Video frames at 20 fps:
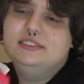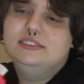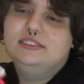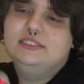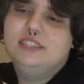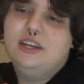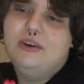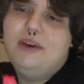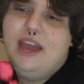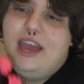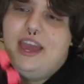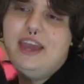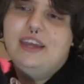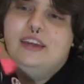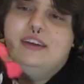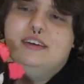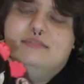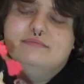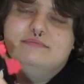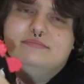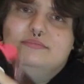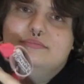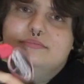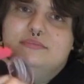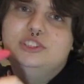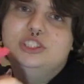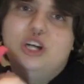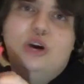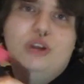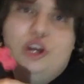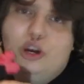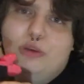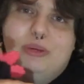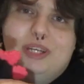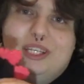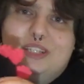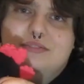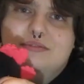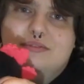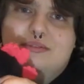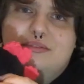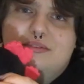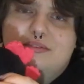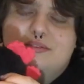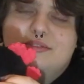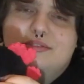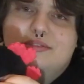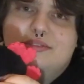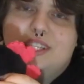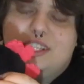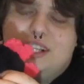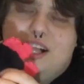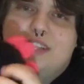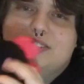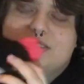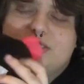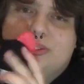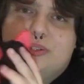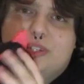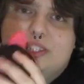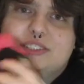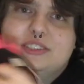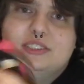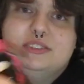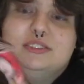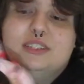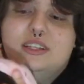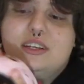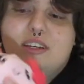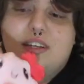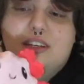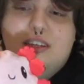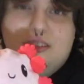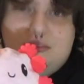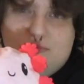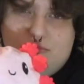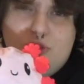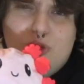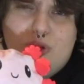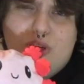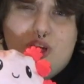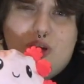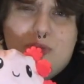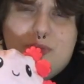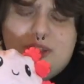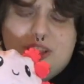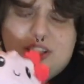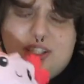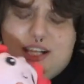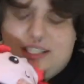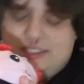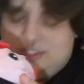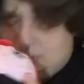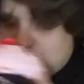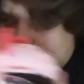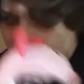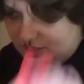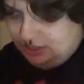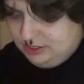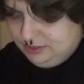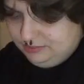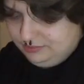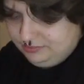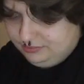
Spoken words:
So hey, don't open the closet doors. You can open the closet doors.